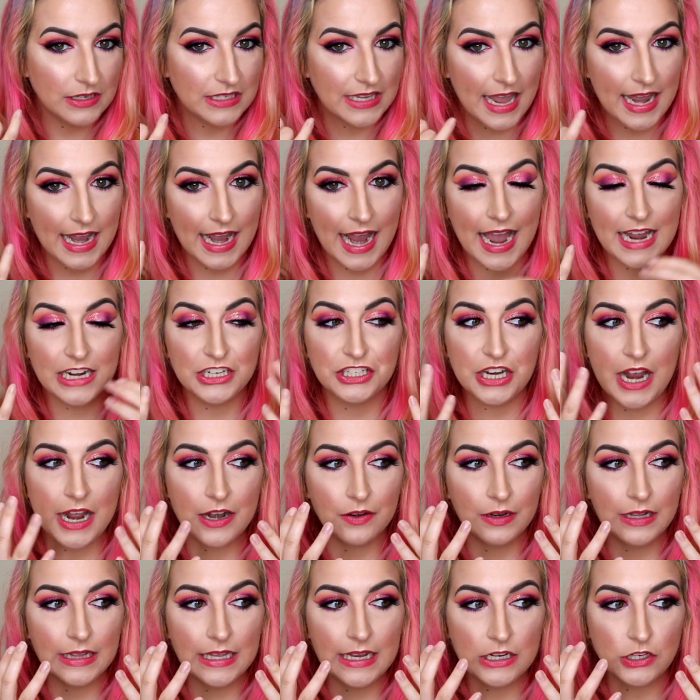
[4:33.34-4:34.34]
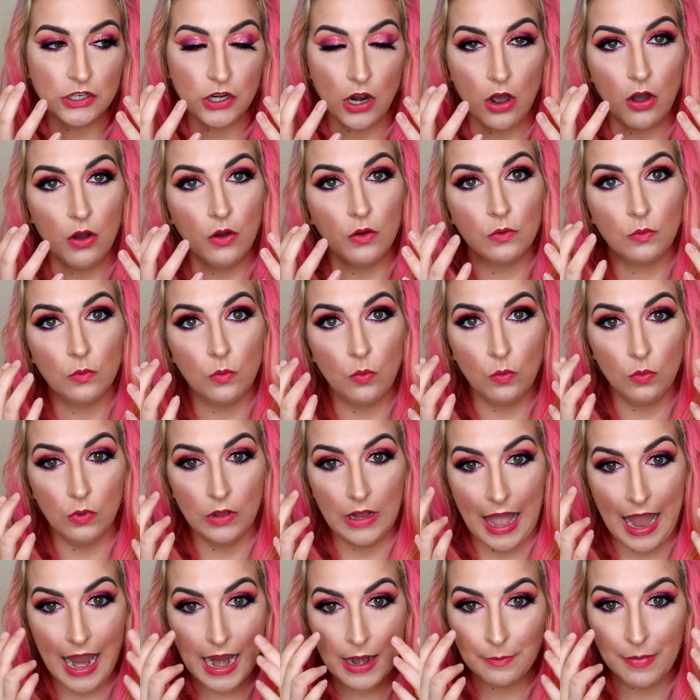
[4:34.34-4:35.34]
was saying, I generally don't
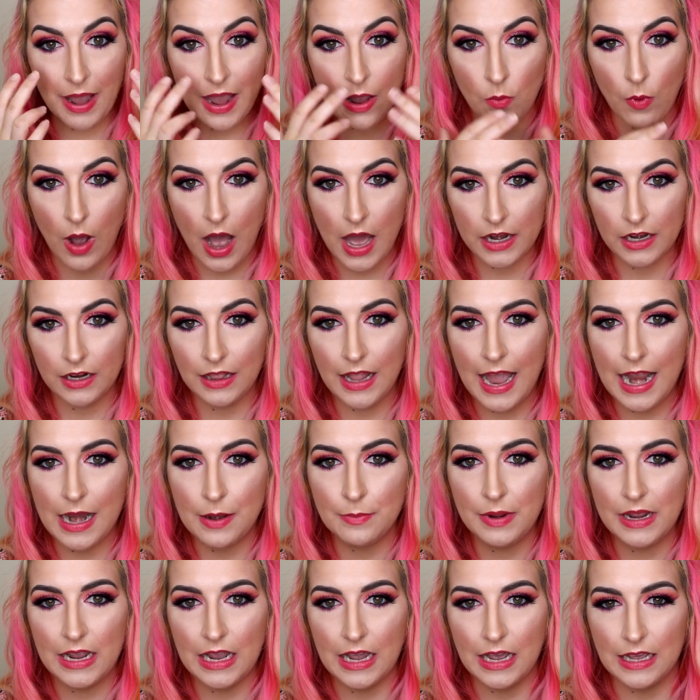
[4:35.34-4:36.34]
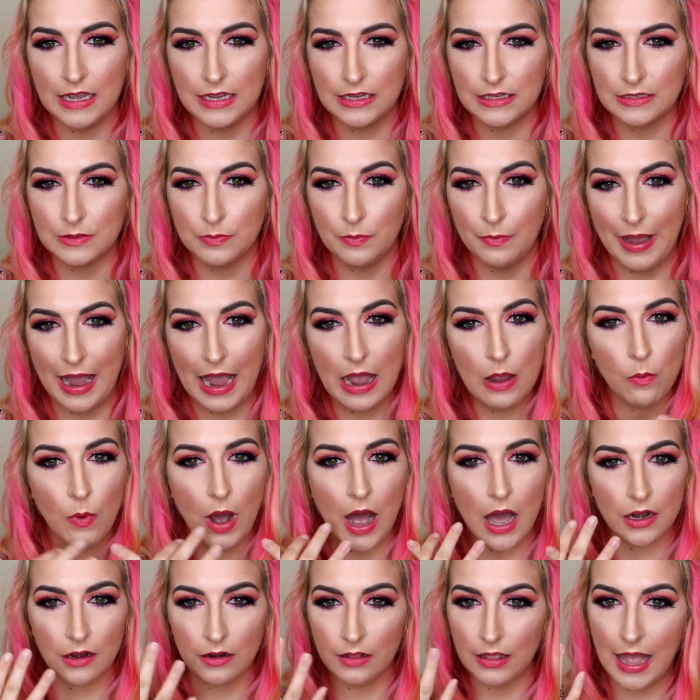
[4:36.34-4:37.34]
line my waterline because my
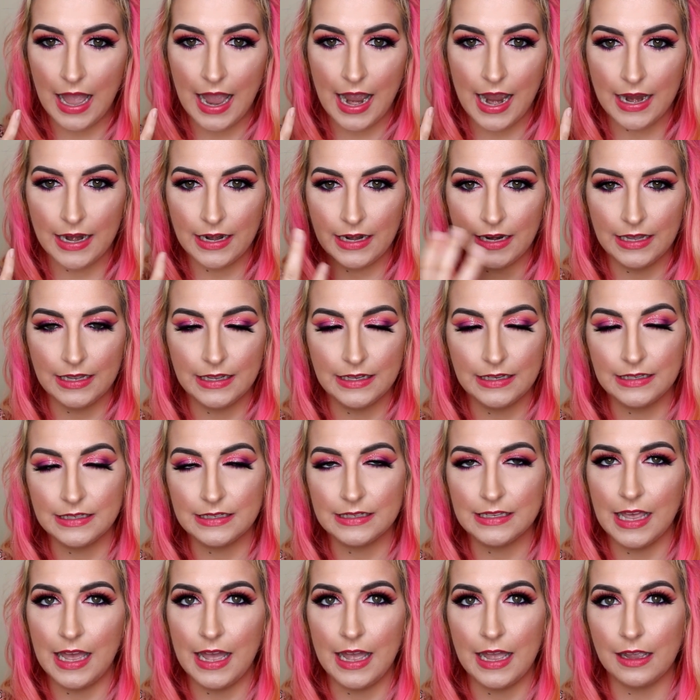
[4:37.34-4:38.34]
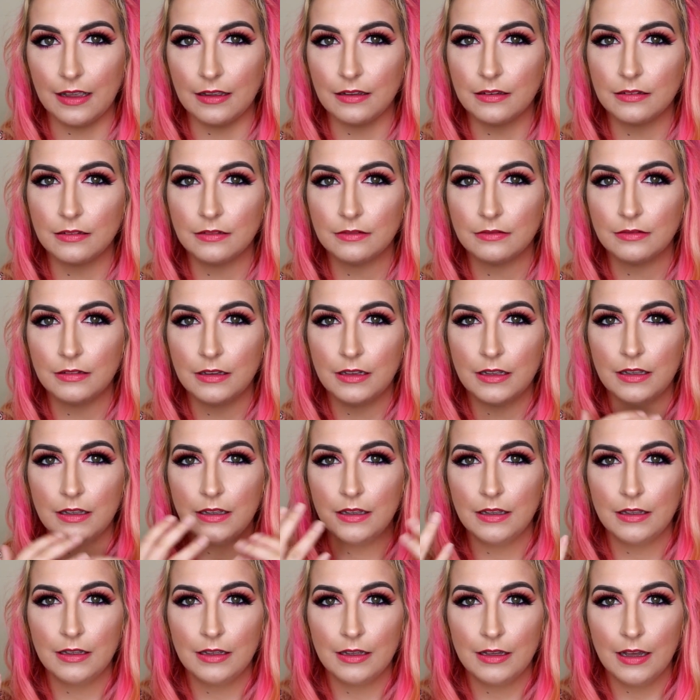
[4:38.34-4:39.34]
waterline is like
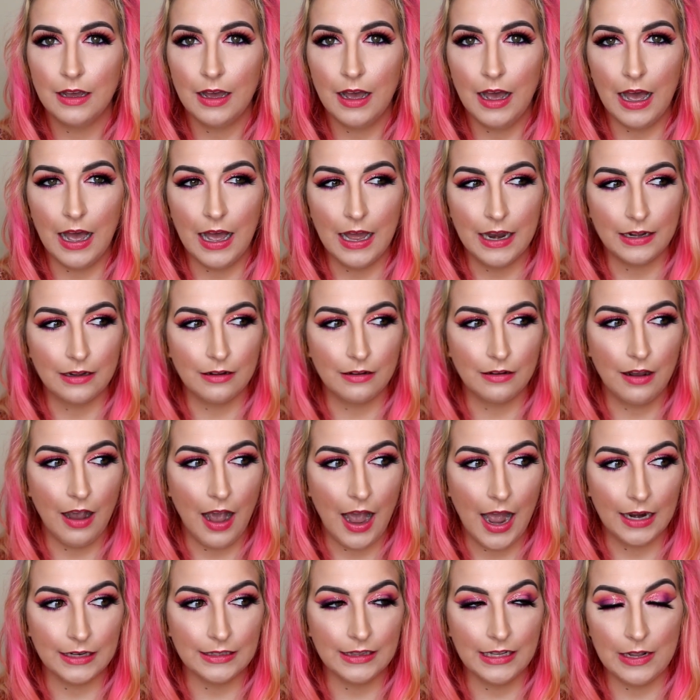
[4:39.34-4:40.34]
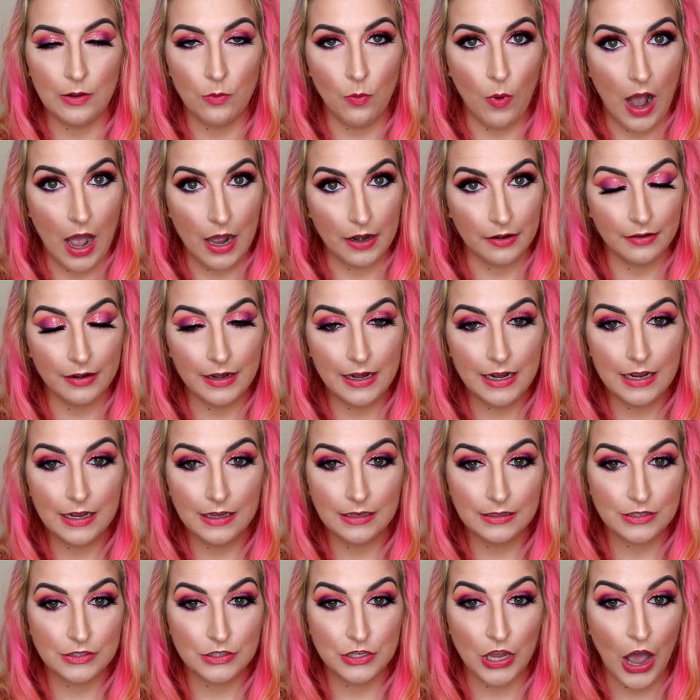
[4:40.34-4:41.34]
ungodly
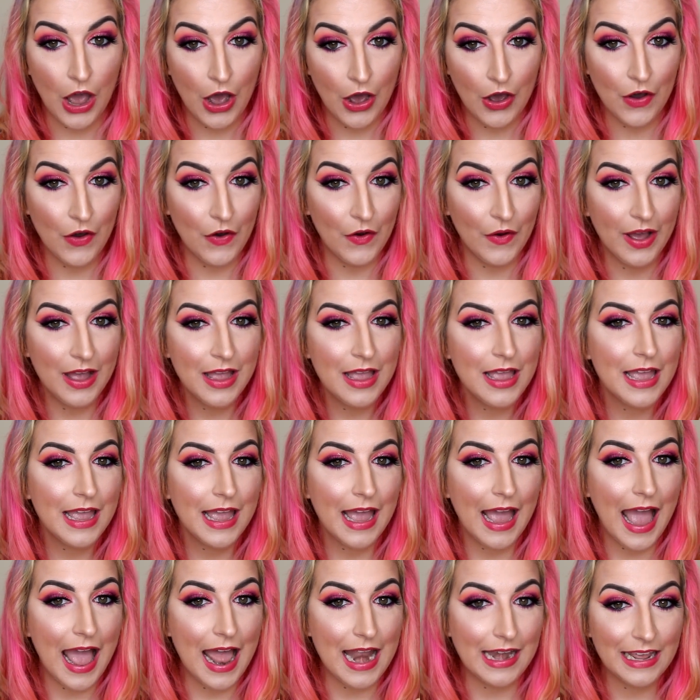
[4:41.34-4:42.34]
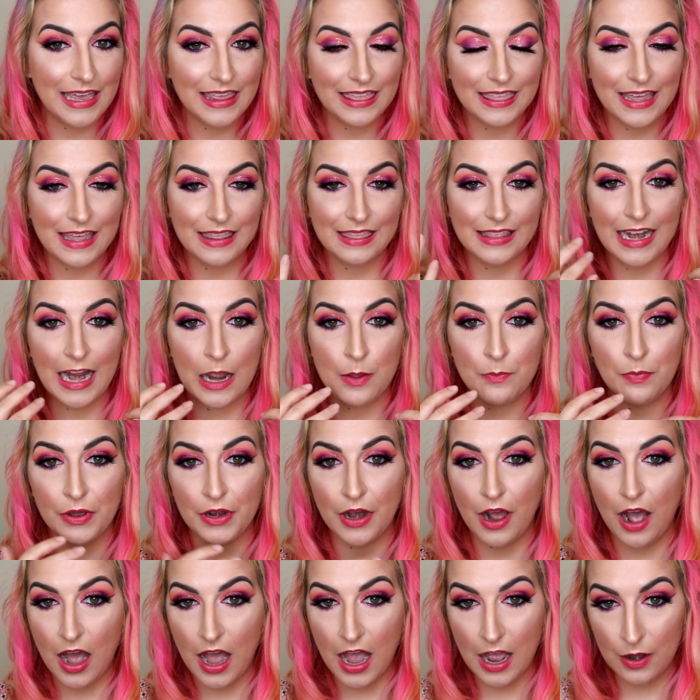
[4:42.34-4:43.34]
watery, so anything that I put
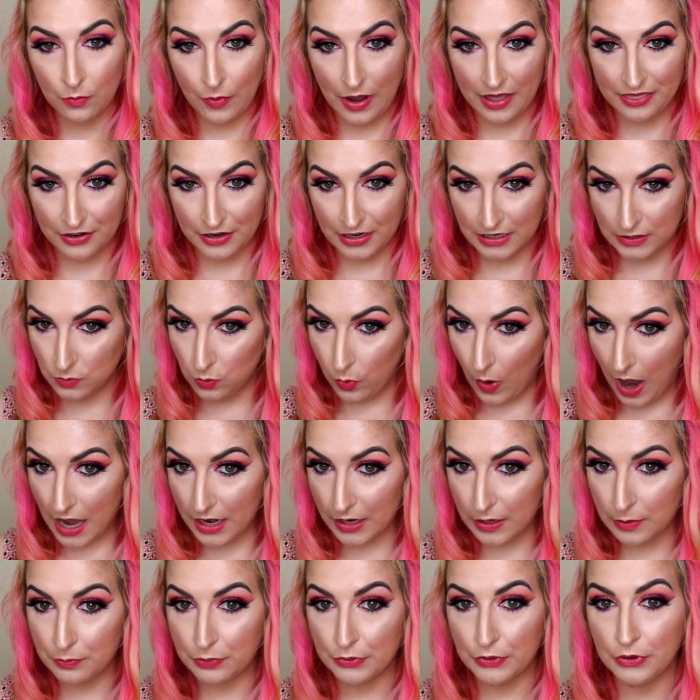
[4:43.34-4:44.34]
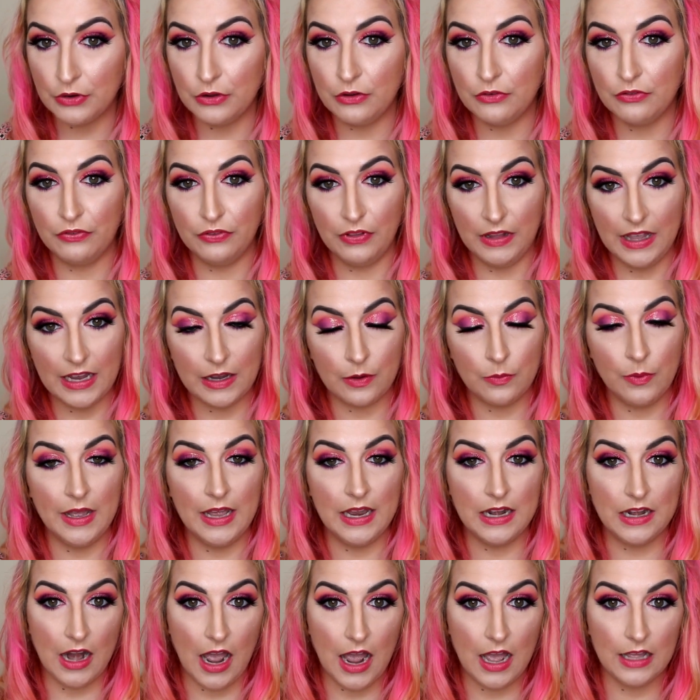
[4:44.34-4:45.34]
on, whether it's waterproof,
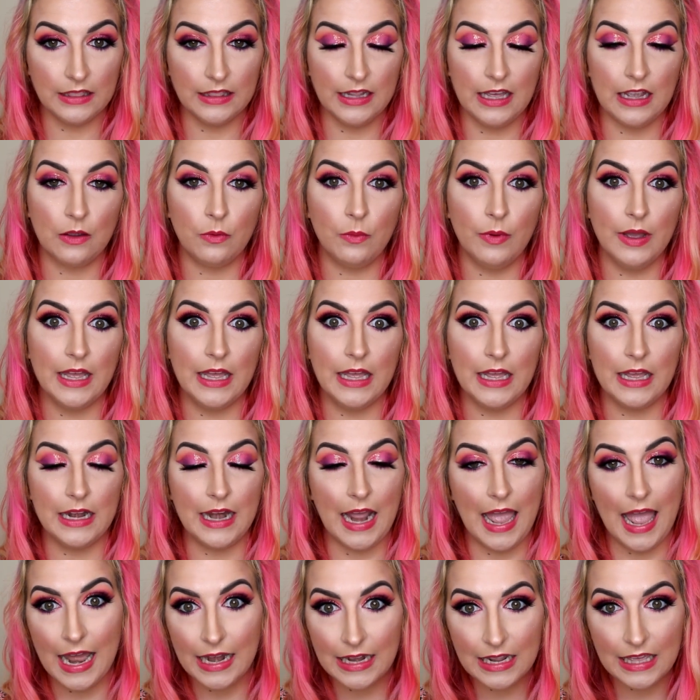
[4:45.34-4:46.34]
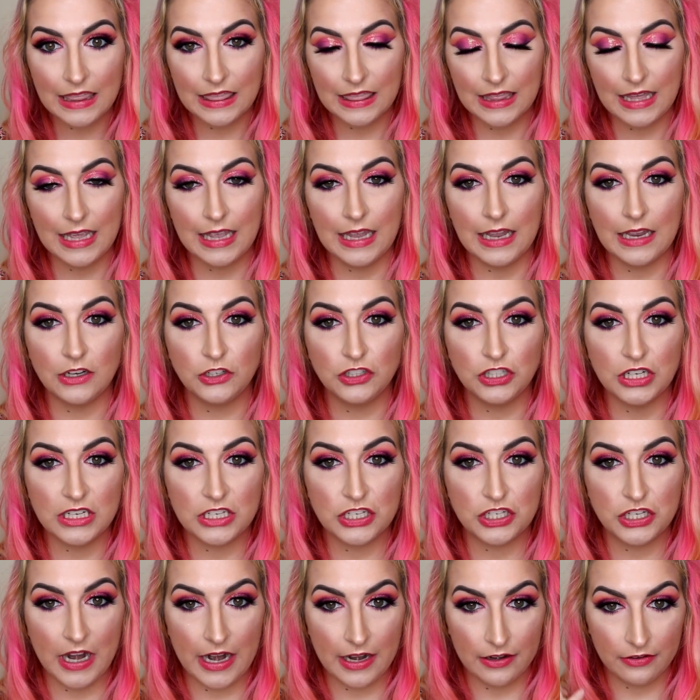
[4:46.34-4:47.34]
liquid, non-liquid, anything,
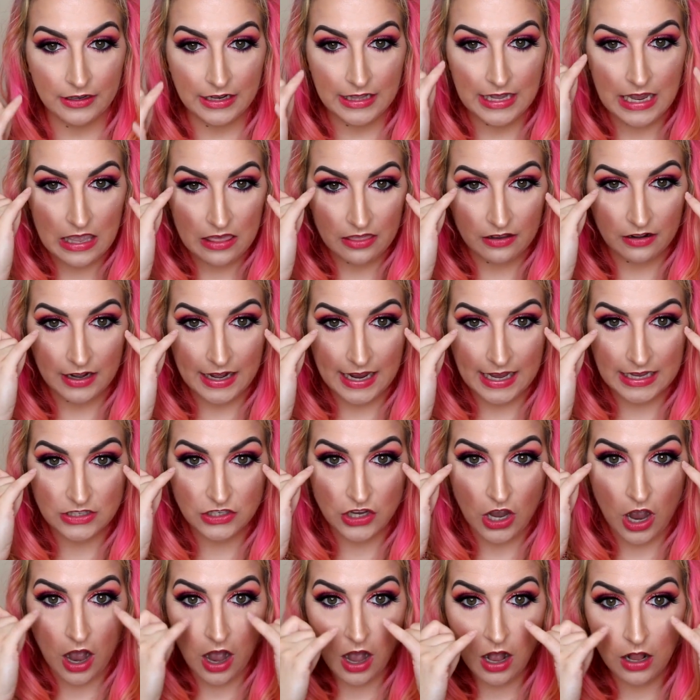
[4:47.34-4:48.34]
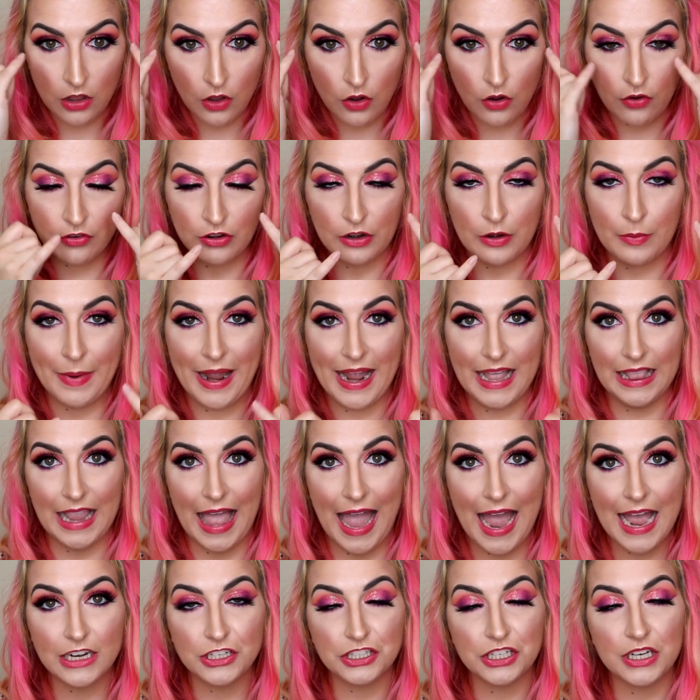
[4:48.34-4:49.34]
just generally either gets all over my
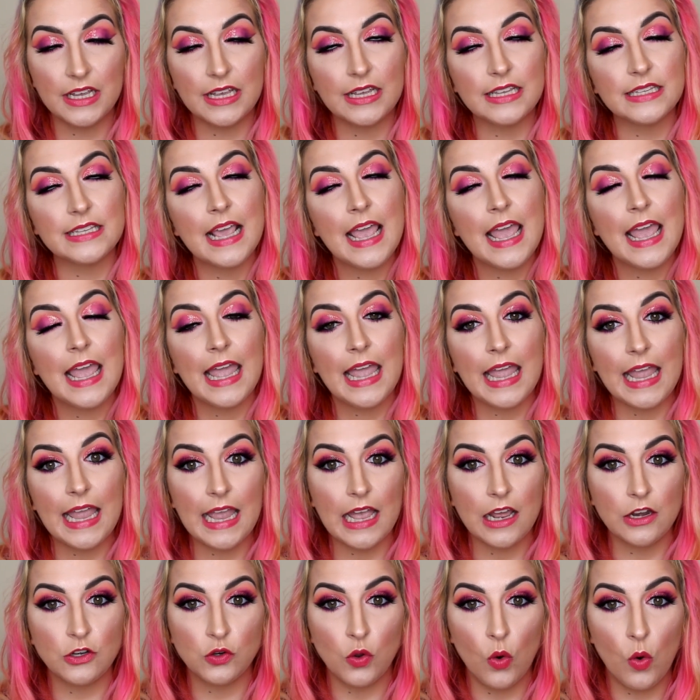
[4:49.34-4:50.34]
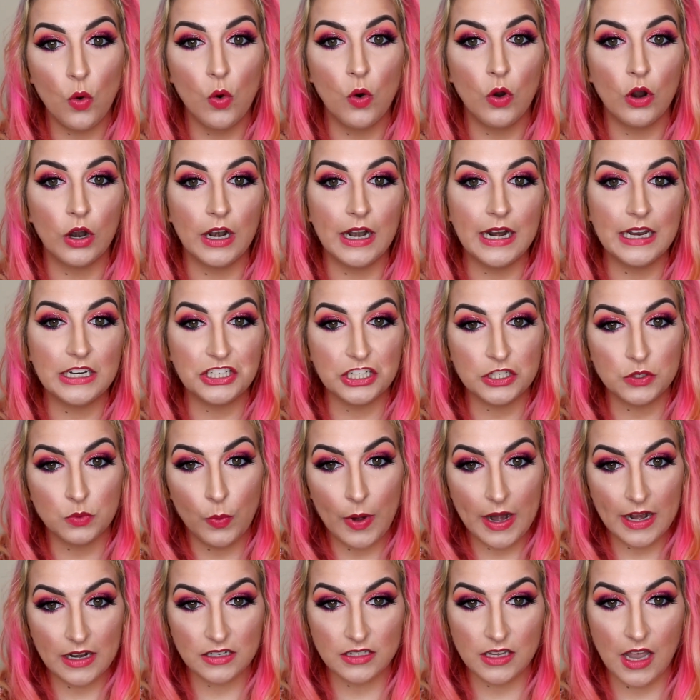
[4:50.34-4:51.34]
lashes and or it just
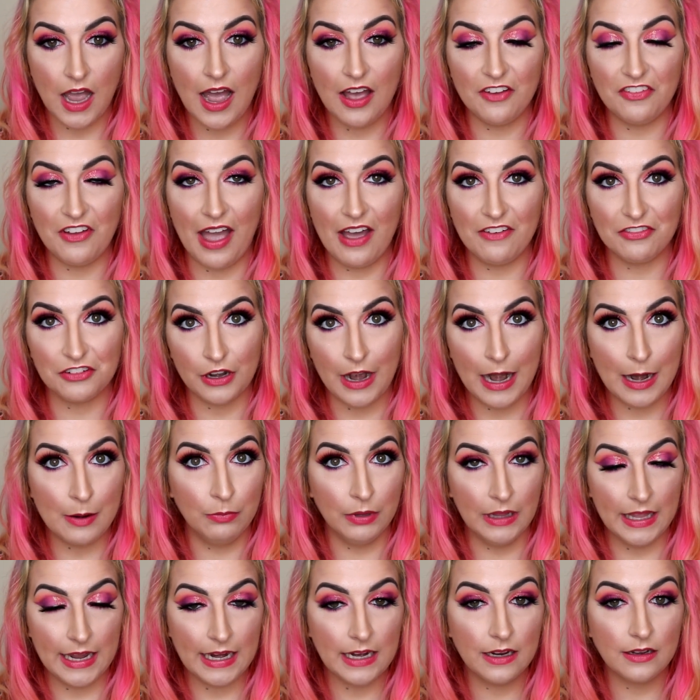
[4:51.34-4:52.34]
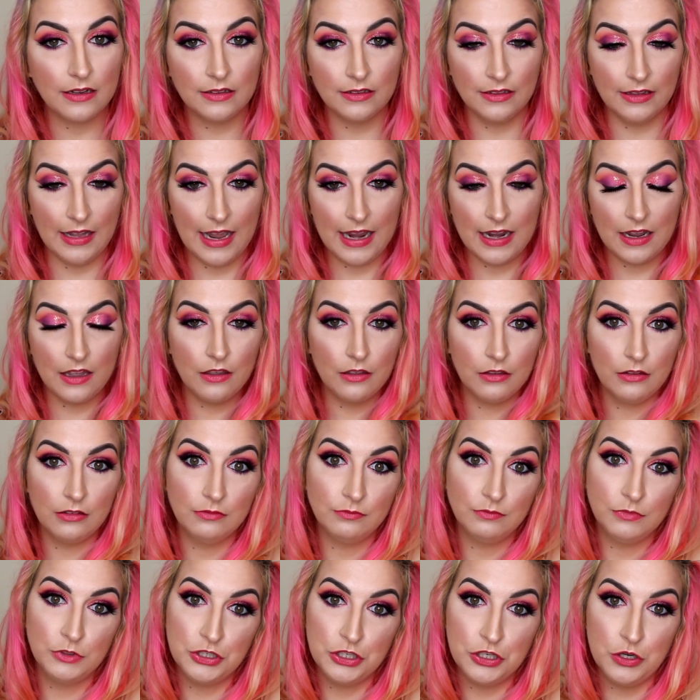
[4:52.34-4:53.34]
wears off after I blink like
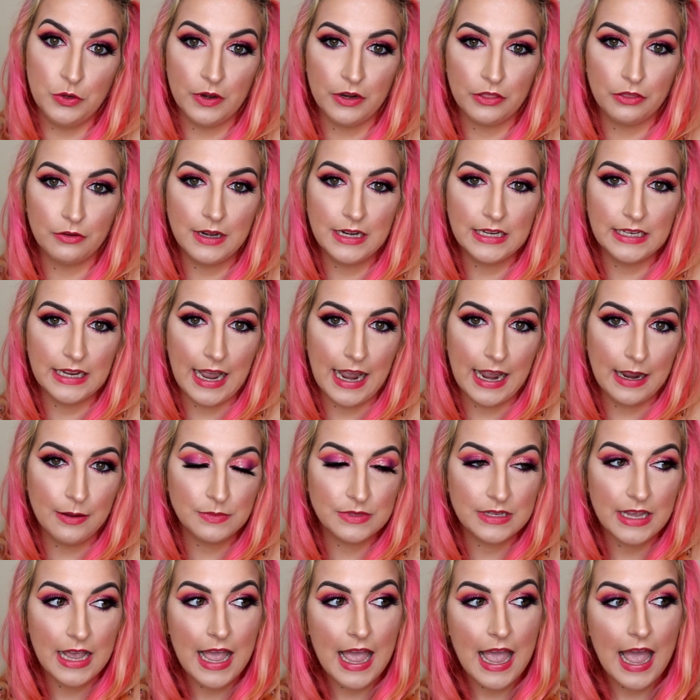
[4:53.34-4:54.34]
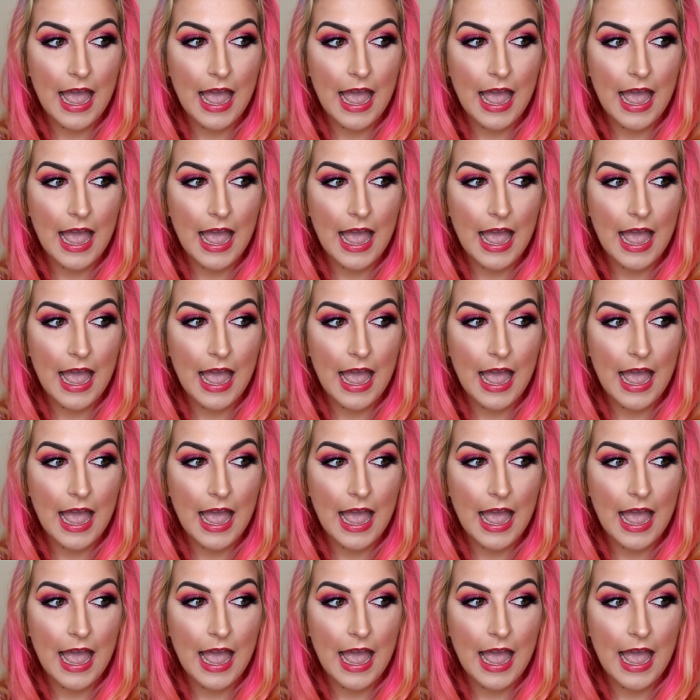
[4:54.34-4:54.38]
2 or 3 times.